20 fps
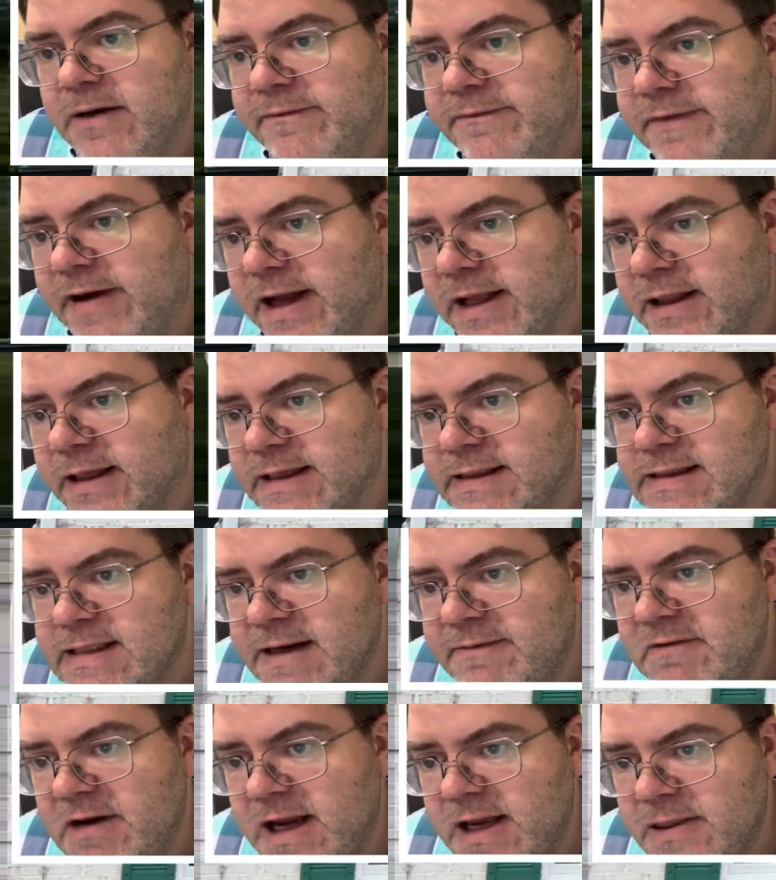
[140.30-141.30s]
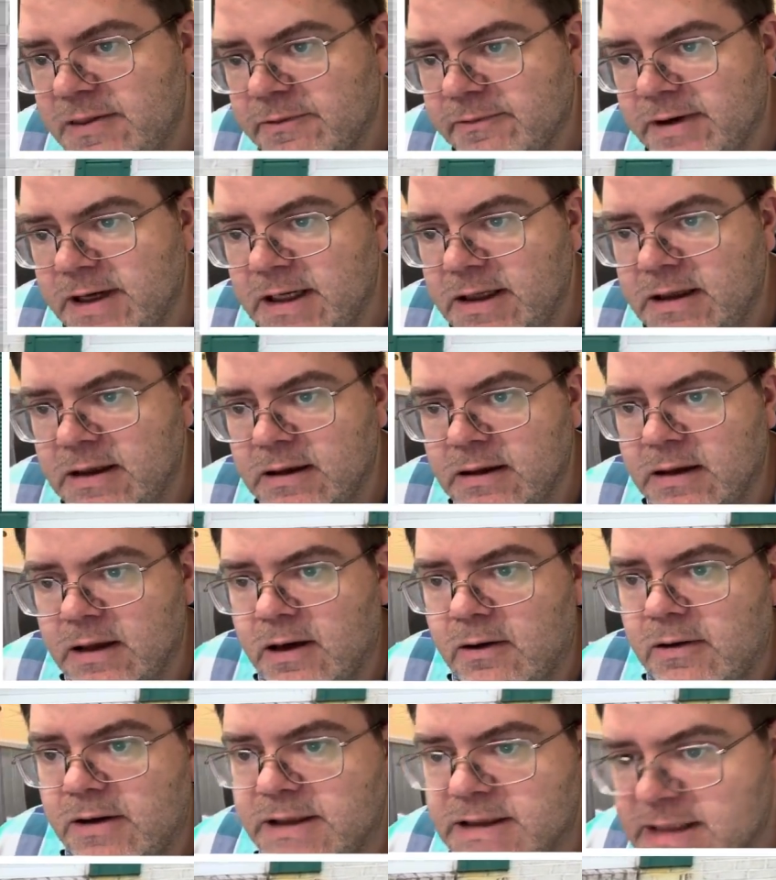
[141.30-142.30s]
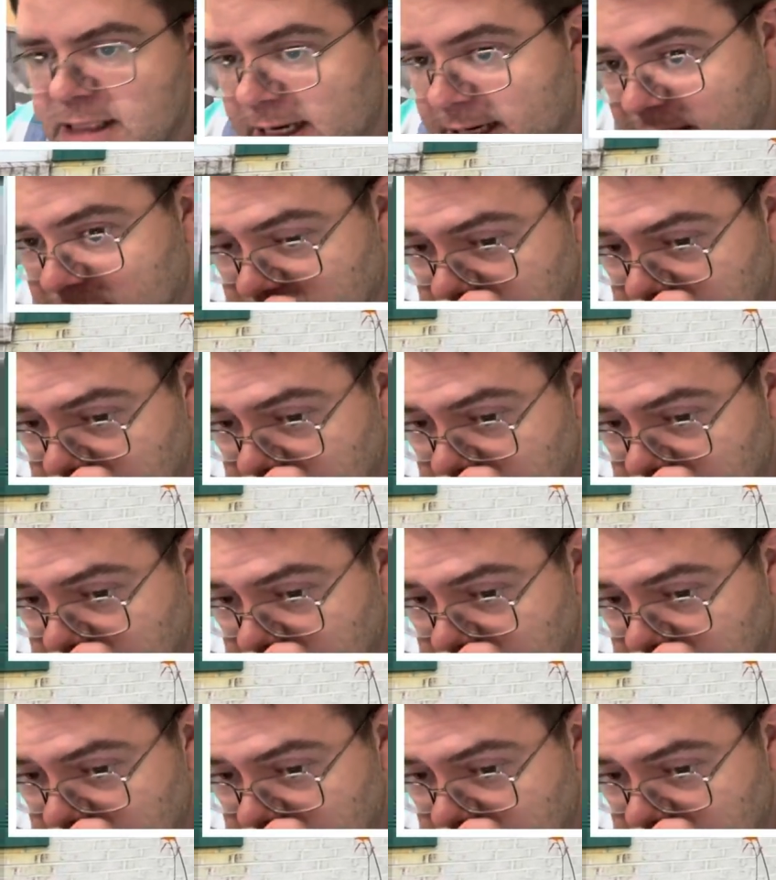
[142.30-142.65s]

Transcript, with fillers: finally, 783 Lawrence Hayes